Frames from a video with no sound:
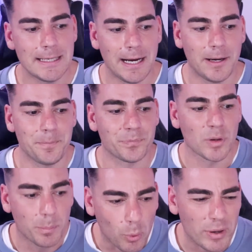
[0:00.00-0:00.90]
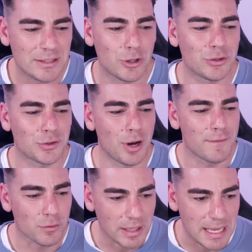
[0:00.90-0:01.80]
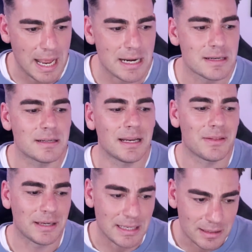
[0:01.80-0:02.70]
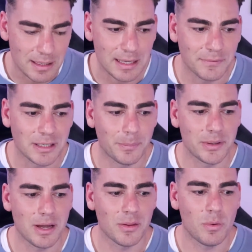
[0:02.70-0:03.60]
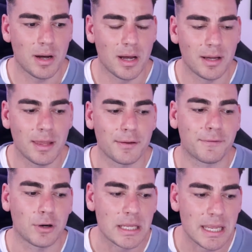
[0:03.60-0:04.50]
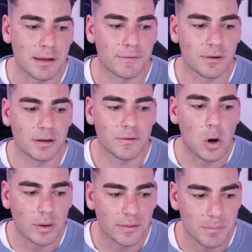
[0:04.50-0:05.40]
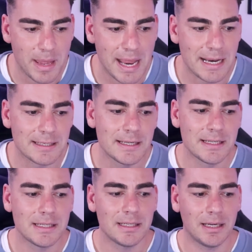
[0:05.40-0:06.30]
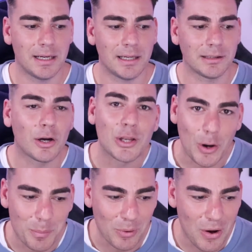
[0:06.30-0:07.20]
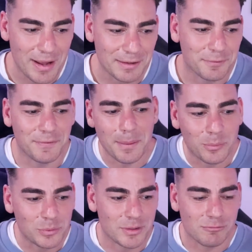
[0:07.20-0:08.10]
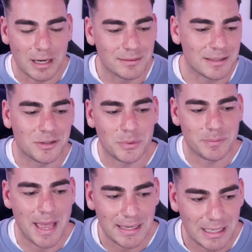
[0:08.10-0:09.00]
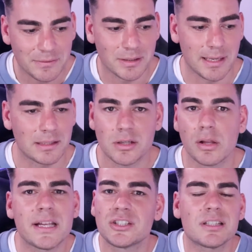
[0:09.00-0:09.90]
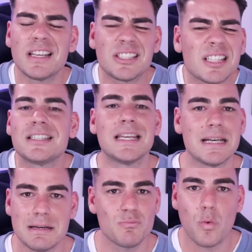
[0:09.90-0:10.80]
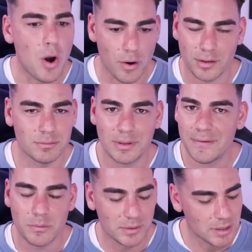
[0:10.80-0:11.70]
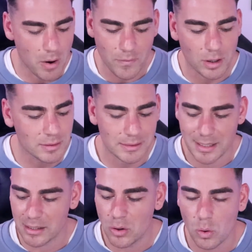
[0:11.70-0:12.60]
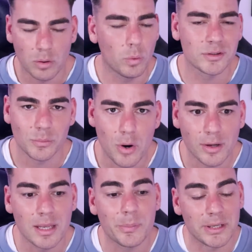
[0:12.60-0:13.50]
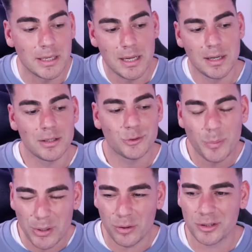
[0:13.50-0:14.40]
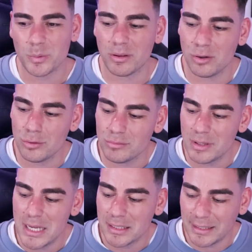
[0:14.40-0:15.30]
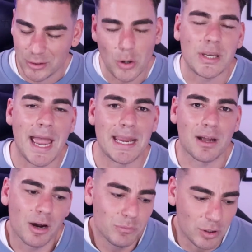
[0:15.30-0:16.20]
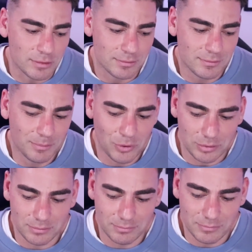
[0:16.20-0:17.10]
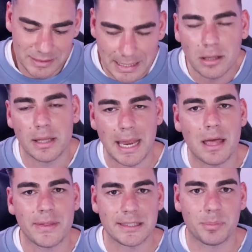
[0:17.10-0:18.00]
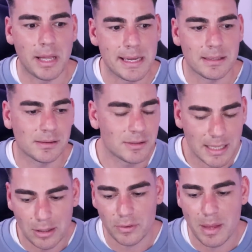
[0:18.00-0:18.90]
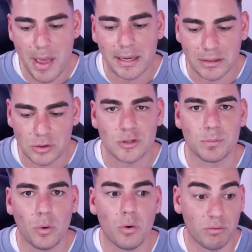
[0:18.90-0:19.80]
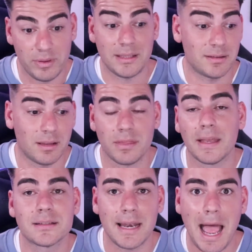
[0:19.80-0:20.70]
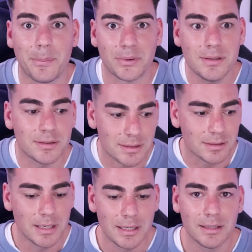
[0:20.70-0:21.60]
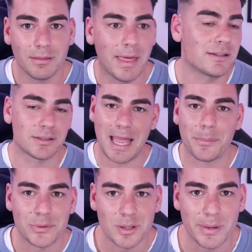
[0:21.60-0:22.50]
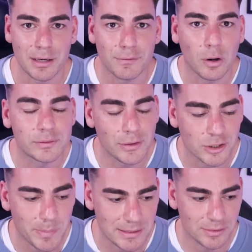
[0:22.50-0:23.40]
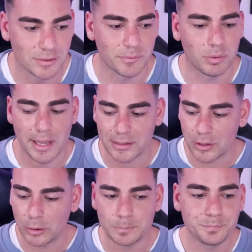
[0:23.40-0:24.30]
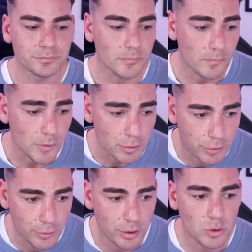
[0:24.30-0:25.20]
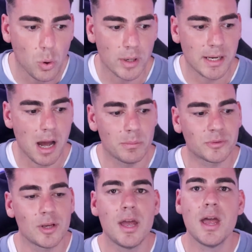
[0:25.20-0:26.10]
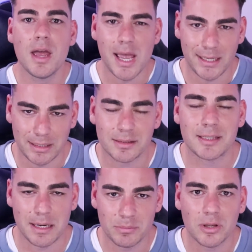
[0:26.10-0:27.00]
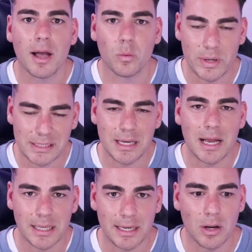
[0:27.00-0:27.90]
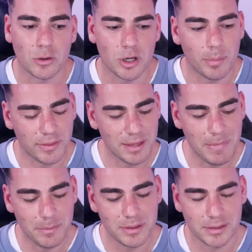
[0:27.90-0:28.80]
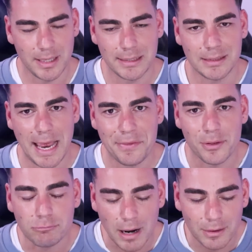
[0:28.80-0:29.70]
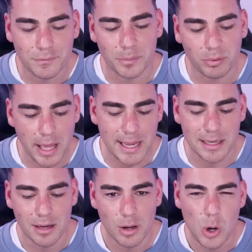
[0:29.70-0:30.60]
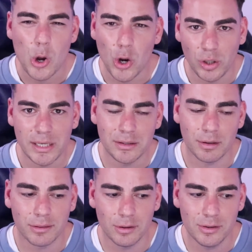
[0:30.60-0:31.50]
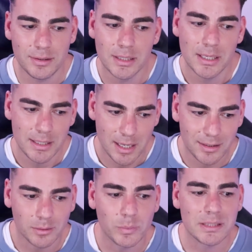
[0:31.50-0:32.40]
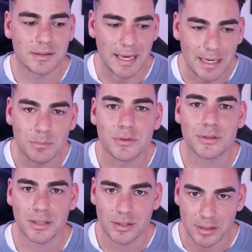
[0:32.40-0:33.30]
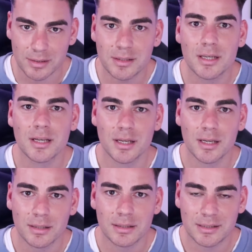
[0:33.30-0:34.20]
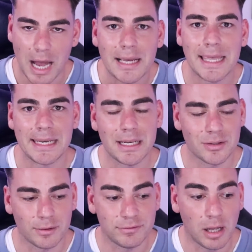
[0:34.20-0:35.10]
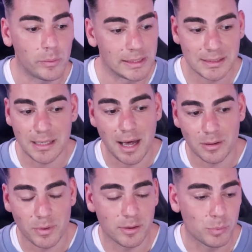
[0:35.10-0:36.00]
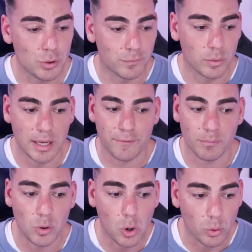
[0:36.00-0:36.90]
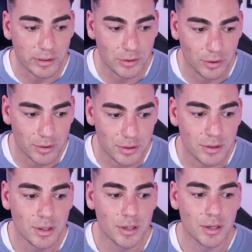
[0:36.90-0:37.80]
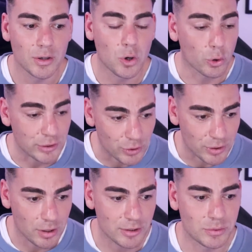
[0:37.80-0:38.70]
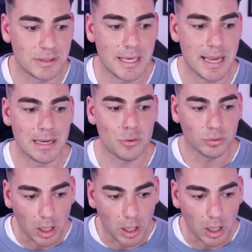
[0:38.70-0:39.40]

Boyd turns it over again, and then he gives up another free kick for holding the man. Lockie O'Brien fumbles and runs into his man and gives a Saints goal. It just didn't work. Whatever was going on in the second quarter wasn't working. But to be honest with you, it's okay. Like, I'm not singling out these players to get on their back. It's just more, these are the things that happened, and they just happened to be involved in those passages of play. So the third quarter comes, and it seems like we start getting on top. I think maybe the Saints had the run of the play early in the third, and then we seemed to just start getting into the flow. And it started with a beautiful kick from Corey Durden, I should say, who